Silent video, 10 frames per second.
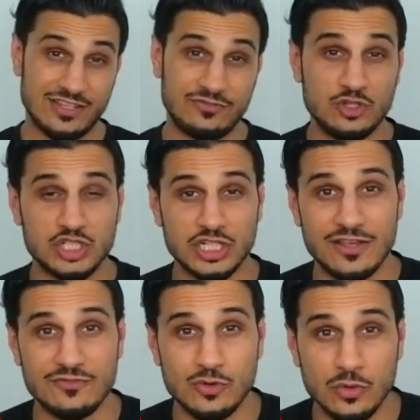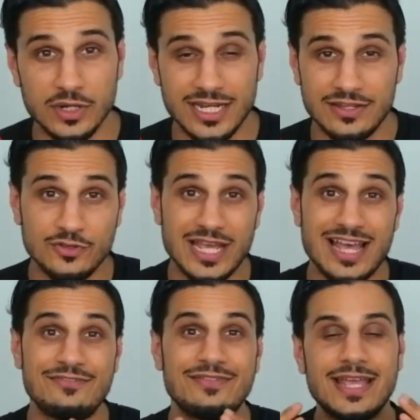in the future going forward and if you
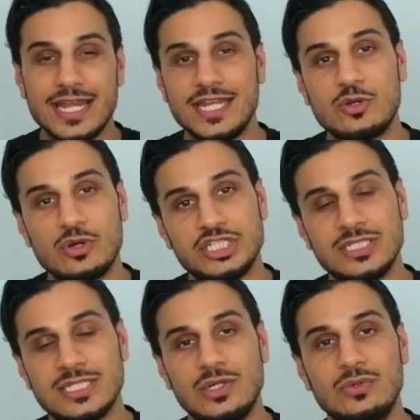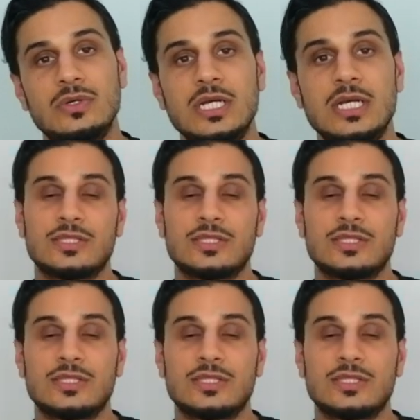have any questions at all.